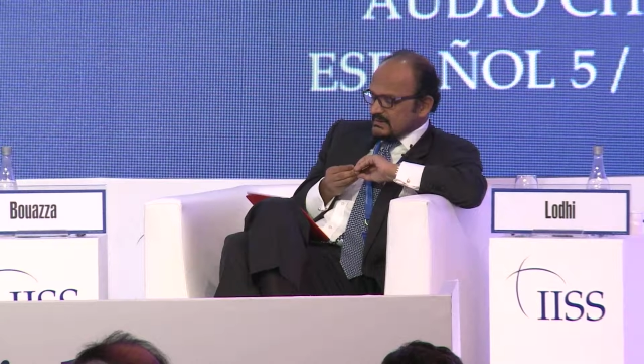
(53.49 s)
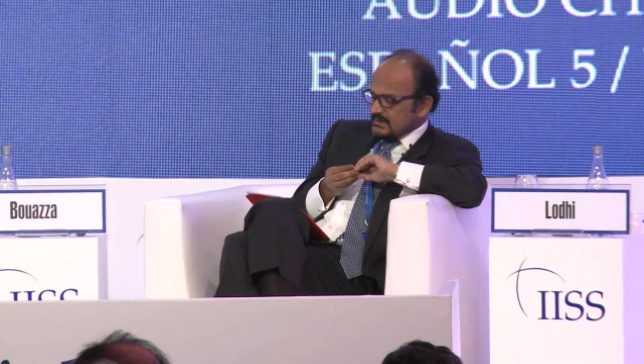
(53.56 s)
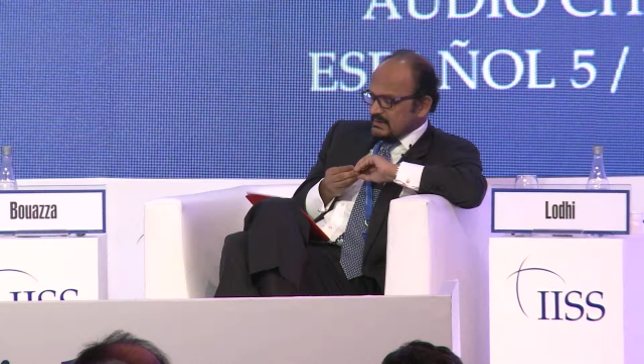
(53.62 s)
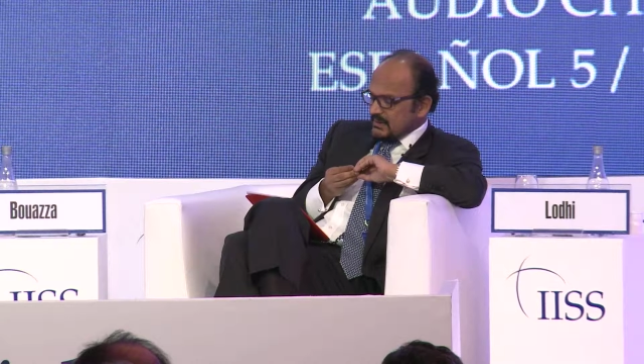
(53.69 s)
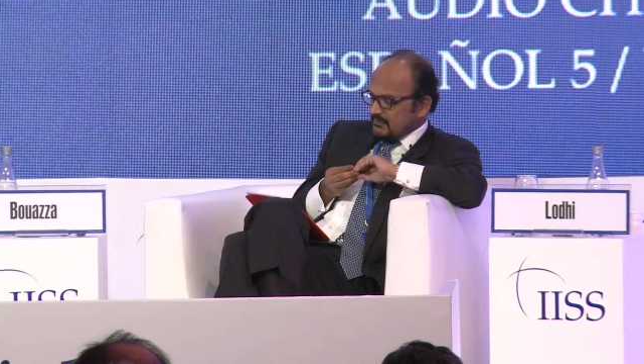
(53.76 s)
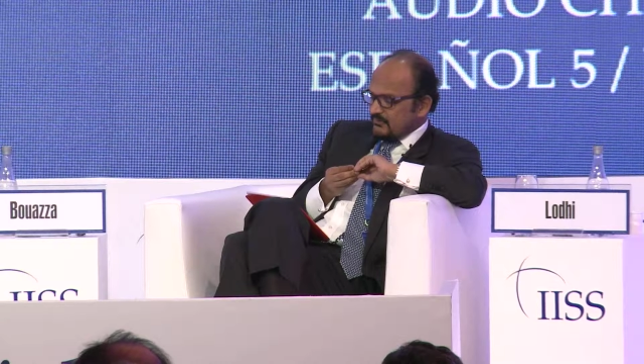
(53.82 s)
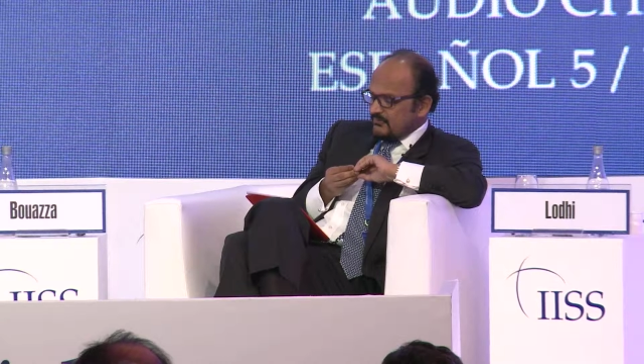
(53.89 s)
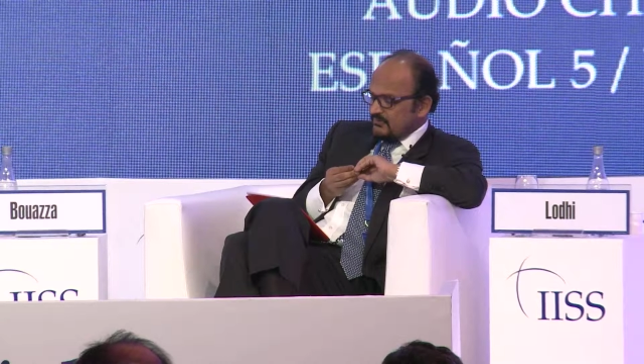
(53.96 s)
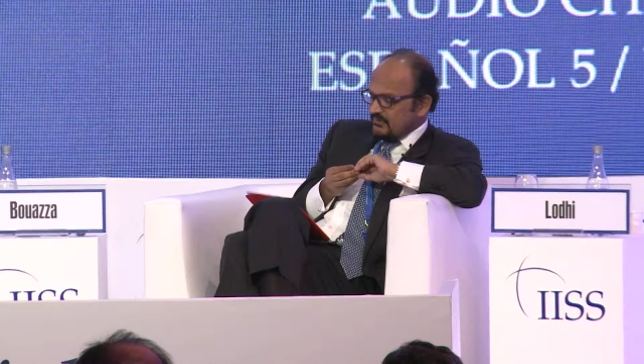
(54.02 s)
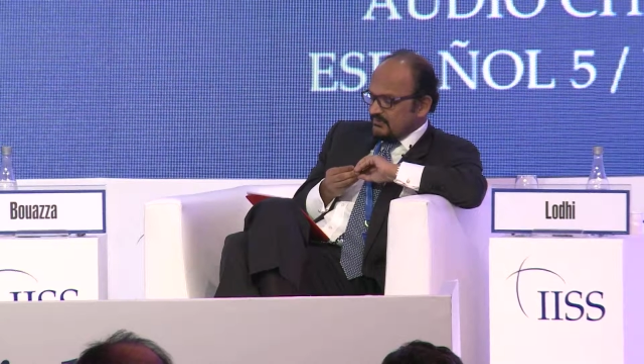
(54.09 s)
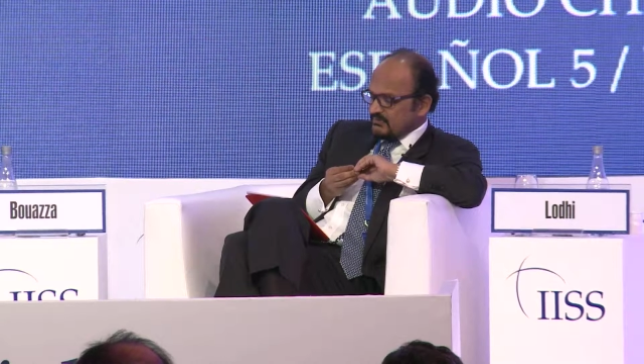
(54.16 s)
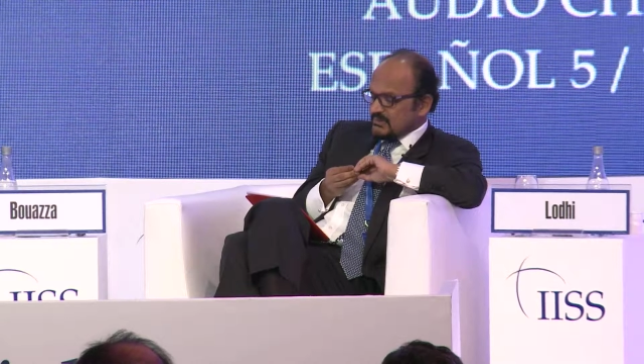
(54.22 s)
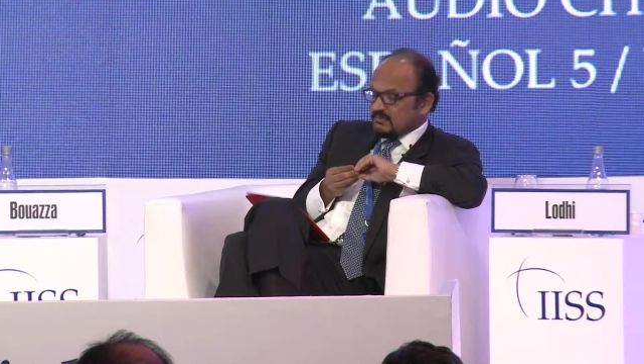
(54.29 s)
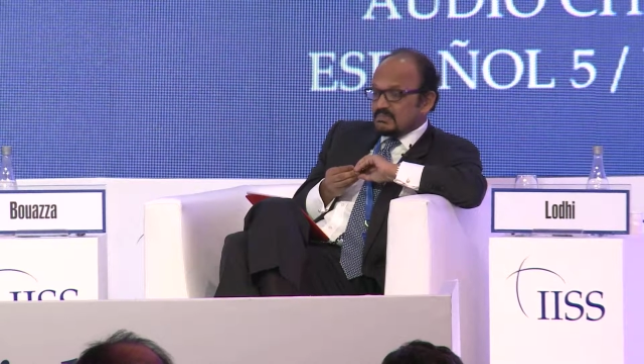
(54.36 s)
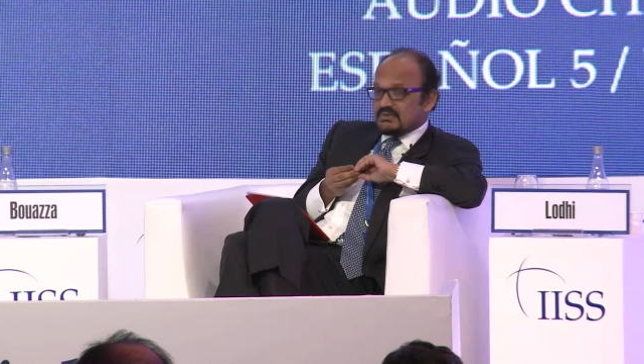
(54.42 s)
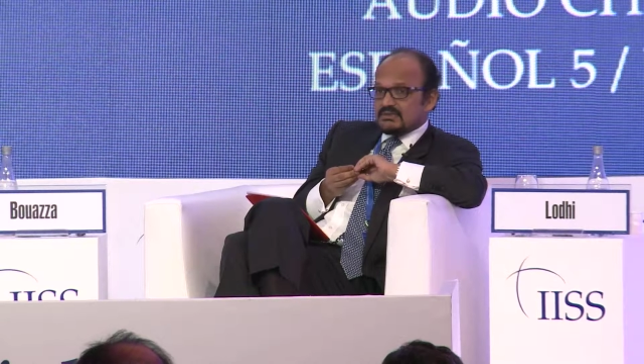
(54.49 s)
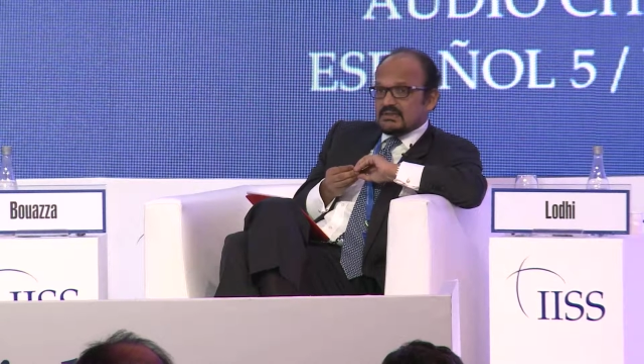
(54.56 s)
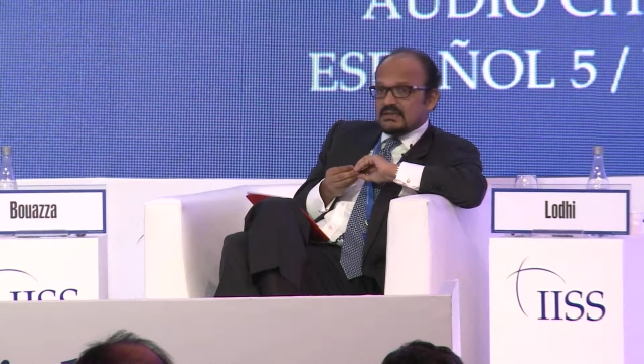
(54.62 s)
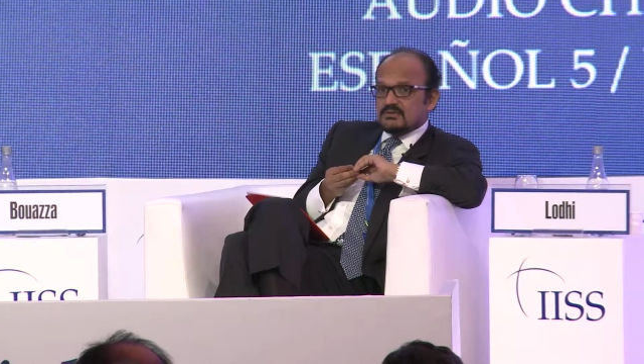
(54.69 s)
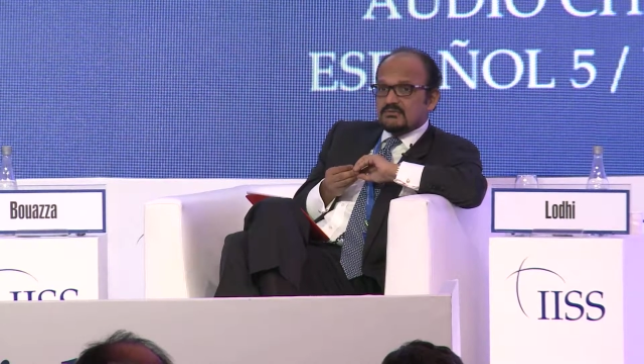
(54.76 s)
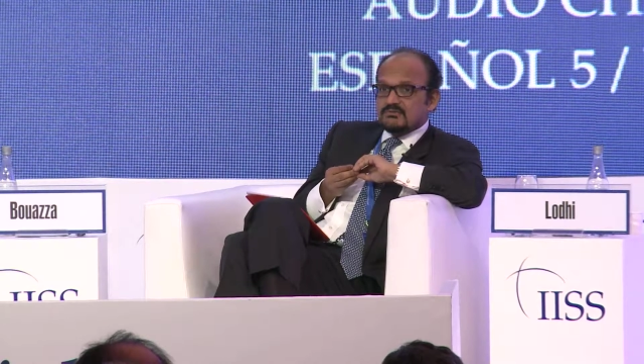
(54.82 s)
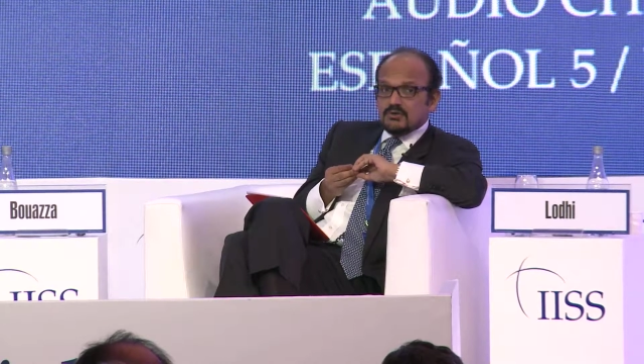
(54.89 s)
some
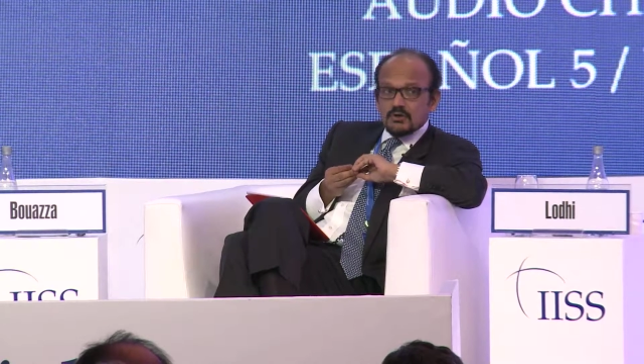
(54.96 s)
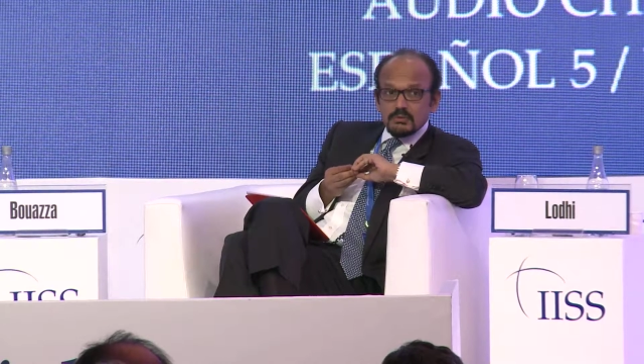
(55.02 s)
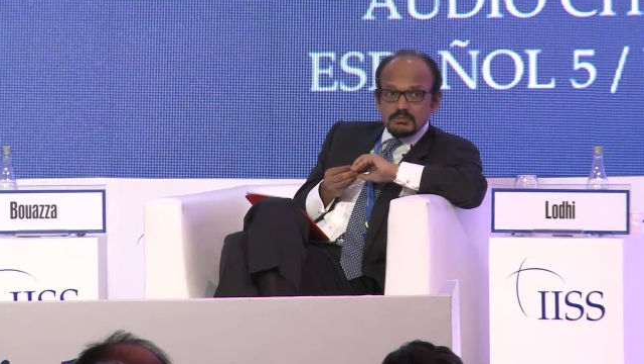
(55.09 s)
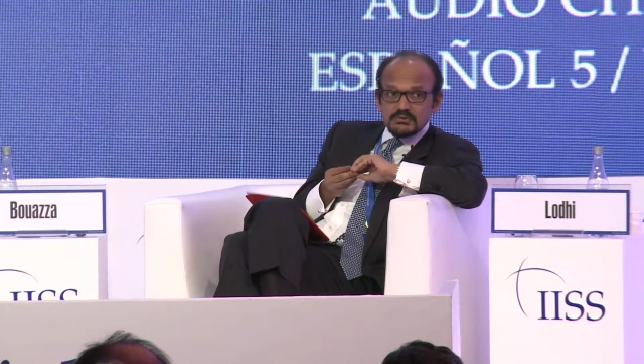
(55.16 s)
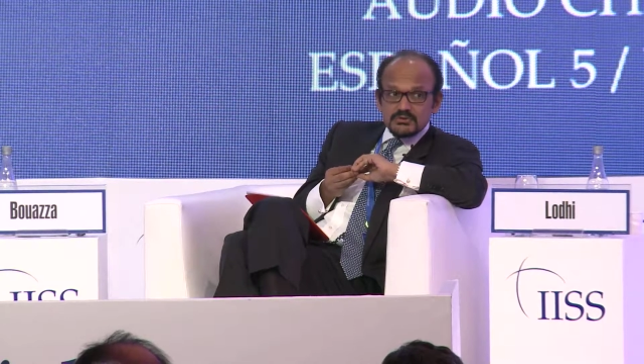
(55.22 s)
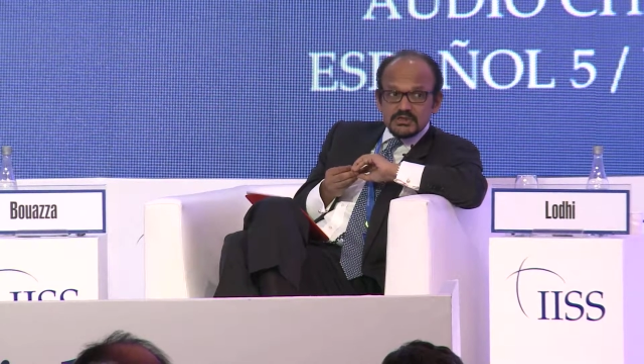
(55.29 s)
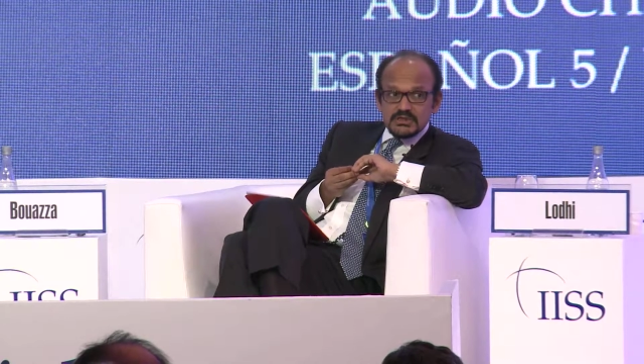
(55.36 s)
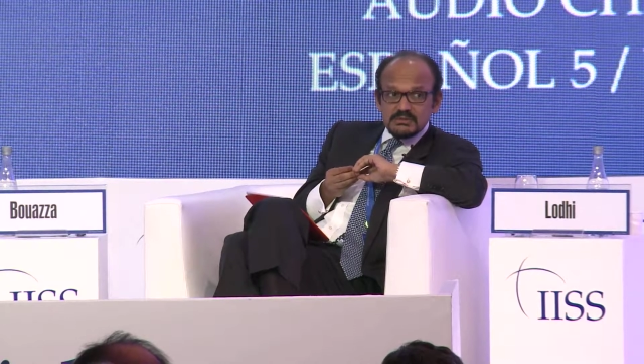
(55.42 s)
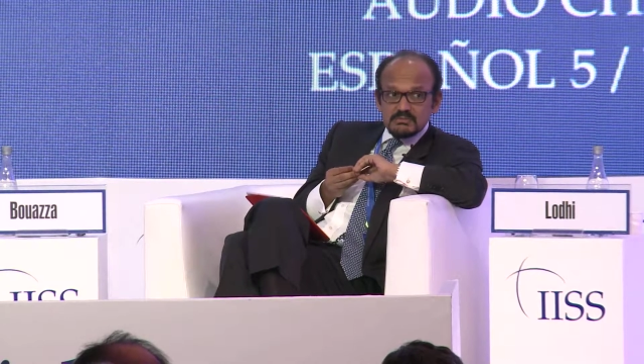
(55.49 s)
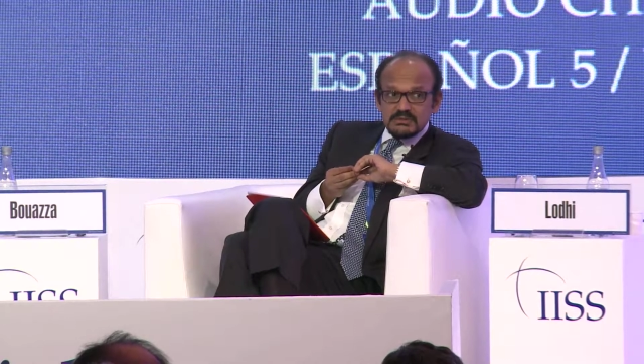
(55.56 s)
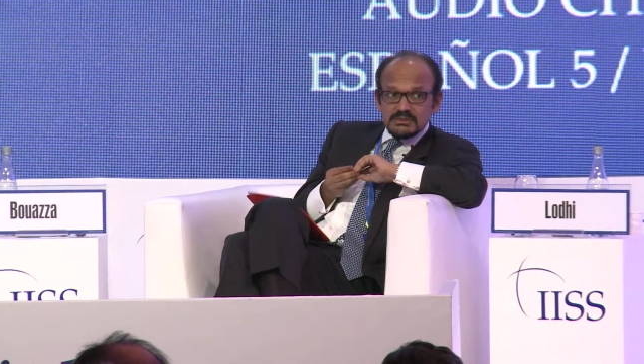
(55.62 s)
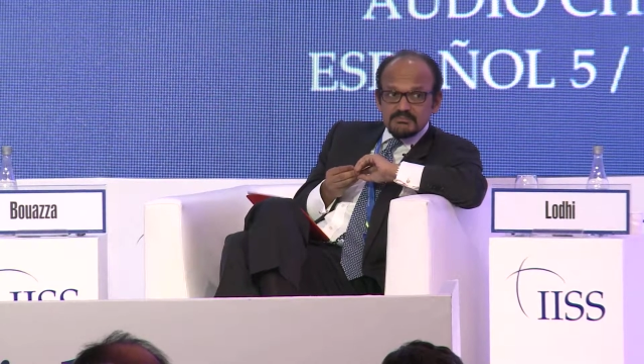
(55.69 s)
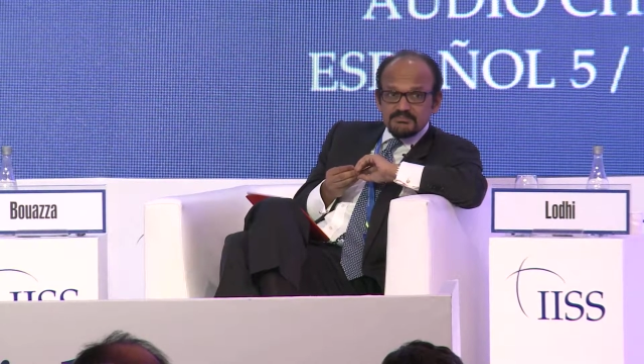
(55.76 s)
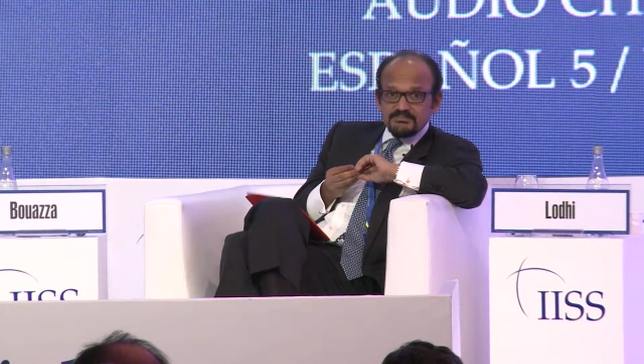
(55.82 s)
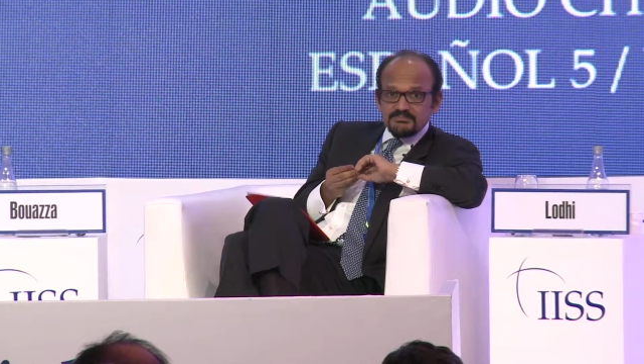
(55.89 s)
50% of global GDP.